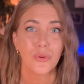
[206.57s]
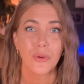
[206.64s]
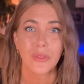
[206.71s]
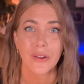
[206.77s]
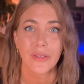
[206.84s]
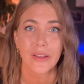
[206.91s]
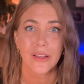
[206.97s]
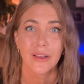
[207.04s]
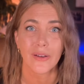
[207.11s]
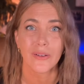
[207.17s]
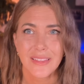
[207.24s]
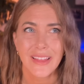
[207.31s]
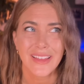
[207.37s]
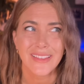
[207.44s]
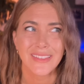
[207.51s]
there they go.
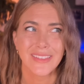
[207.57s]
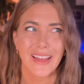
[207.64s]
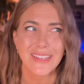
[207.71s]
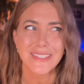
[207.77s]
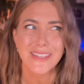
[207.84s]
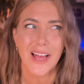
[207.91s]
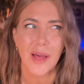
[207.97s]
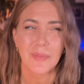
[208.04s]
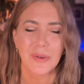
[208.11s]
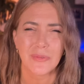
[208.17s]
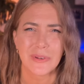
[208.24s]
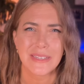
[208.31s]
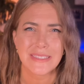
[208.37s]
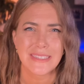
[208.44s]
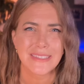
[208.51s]
Like less common
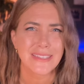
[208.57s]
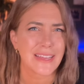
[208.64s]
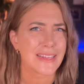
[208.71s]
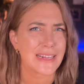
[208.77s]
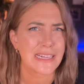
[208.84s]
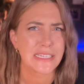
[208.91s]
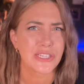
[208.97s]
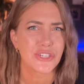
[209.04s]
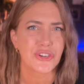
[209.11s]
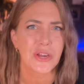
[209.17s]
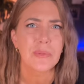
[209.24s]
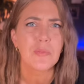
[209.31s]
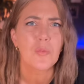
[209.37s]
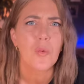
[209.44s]
reasons, like extreme